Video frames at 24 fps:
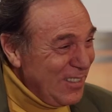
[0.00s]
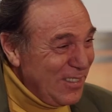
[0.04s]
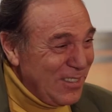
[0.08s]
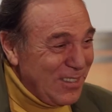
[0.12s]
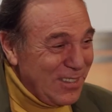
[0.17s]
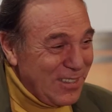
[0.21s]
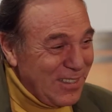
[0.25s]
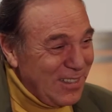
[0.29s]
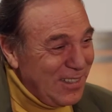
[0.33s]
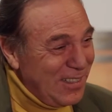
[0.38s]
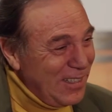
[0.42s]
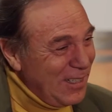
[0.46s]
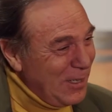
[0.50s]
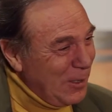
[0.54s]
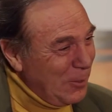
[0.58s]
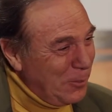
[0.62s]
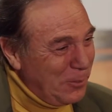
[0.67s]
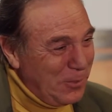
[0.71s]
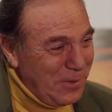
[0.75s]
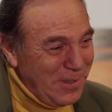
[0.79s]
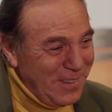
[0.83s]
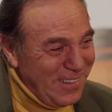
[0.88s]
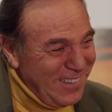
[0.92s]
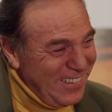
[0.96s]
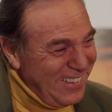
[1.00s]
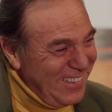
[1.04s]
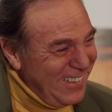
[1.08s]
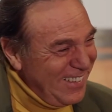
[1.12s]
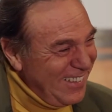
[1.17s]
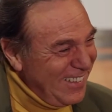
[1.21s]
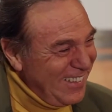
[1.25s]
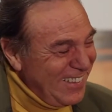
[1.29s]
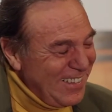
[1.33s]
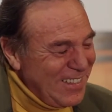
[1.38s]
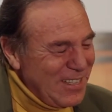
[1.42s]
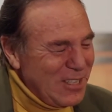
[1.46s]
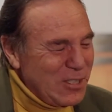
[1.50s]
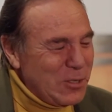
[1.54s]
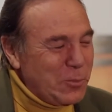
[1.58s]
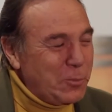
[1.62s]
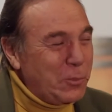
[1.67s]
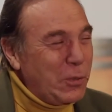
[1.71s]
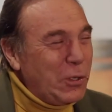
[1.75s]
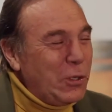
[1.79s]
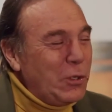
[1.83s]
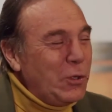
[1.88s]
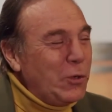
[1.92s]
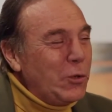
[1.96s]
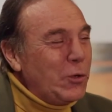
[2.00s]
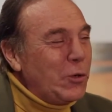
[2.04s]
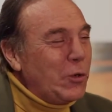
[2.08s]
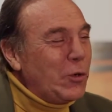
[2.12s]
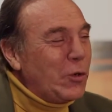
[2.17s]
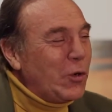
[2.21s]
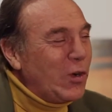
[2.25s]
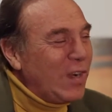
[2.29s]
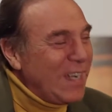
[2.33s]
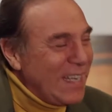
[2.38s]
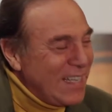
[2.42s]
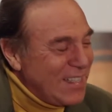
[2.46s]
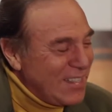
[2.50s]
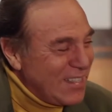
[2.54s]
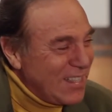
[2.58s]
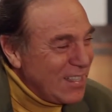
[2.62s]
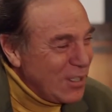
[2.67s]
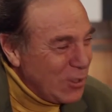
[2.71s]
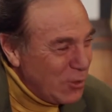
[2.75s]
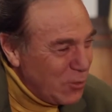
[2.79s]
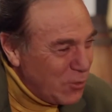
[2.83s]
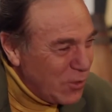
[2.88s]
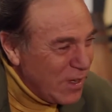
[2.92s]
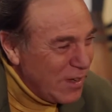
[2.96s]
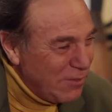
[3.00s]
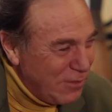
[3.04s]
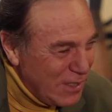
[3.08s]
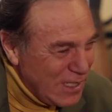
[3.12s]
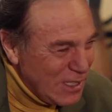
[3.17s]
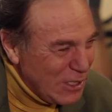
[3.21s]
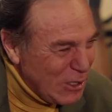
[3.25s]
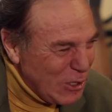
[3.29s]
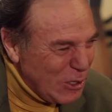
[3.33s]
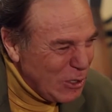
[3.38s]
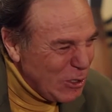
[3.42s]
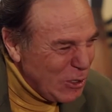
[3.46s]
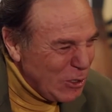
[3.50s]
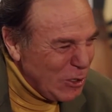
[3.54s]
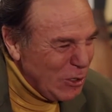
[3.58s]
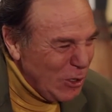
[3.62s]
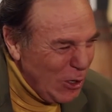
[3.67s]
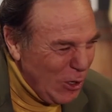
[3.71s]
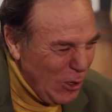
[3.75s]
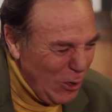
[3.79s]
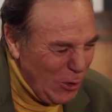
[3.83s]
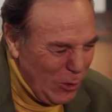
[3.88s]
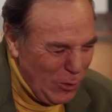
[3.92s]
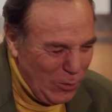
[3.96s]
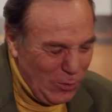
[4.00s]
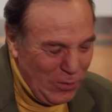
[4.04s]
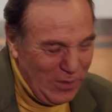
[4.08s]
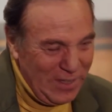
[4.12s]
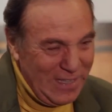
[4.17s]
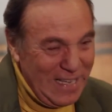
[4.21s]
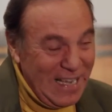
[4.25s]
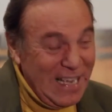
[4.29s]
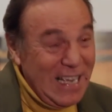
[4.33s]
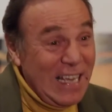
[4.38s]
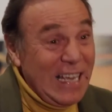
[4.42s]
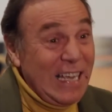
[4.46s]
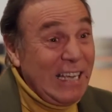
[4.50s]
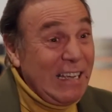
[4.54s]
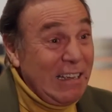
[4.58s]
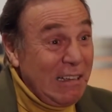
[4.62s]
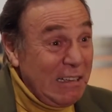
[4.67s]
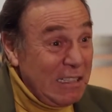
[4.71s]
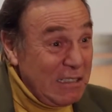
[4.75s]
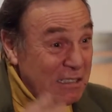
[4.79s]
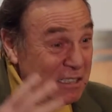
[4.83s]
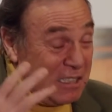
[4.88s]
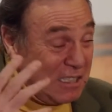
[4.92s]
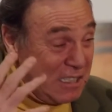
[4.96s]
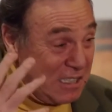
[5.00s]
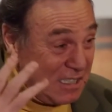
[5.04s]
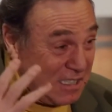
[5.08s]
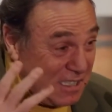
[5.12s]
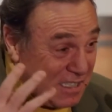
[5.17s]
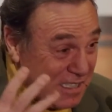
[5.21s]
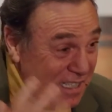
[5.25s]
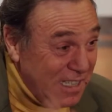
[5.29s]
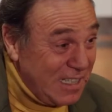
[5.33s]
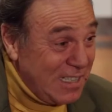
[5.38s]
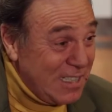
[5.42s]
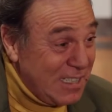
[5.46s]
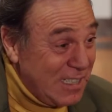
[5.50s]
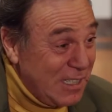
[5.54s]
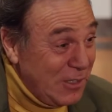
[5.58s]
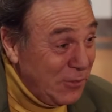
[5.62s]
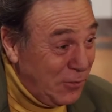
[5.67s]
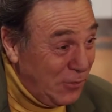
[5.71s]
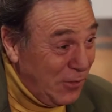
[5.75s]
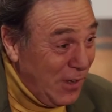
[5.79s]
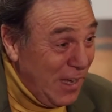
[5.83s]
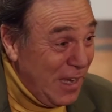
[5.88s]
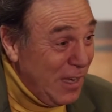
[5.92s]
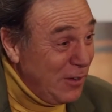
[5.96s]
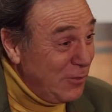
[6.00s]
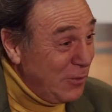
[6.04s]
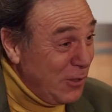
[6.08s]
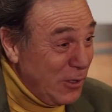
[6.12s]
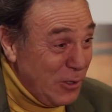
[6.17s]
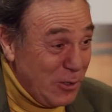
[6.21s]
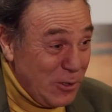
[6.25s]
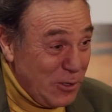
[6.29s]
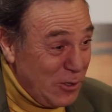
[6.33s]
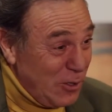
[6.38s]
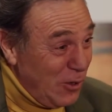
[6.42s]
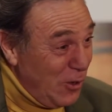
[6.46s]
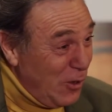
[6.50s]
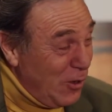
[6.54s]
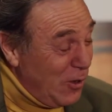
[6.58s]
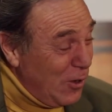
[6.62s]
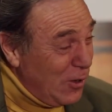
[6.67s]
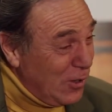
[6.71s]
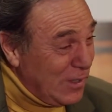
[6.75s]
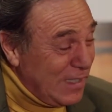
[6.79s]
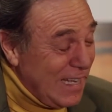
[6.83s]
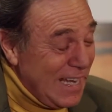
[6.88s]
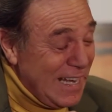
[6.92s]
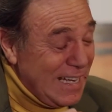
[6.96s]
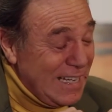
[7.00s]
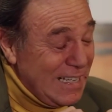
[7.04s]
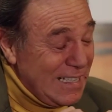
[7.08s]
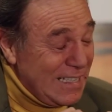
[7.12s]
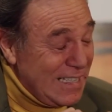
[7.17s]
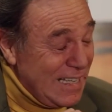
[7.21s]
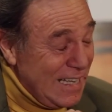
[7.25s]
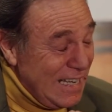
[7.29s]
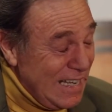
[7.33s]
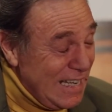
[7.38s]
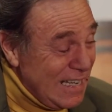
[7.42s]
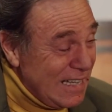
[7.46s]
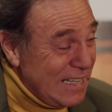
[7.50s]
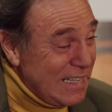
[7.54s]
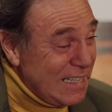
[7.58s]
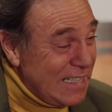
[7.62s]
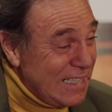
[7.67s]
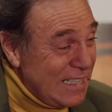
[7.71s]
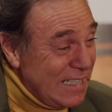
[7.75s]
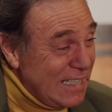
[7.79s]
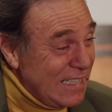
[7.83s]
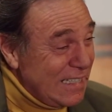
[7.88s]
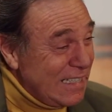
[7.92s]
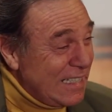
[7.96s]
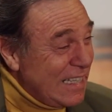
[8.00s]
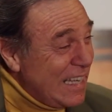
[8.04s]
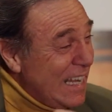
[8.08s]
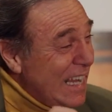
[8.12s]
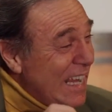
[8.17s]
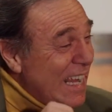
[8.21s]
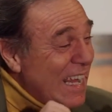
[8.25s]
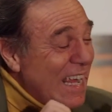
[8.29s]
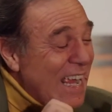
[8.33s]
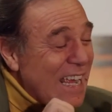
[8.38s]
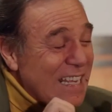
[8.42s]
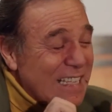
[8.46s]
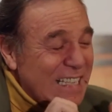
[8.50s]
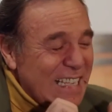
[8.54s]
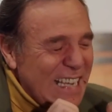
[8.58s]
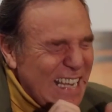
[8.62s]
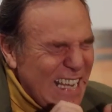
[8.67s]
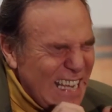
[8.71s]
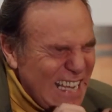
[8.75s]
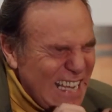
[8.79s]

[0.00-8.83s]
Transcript: Skip. As pure as the driven snow. 65 years old and as innocent as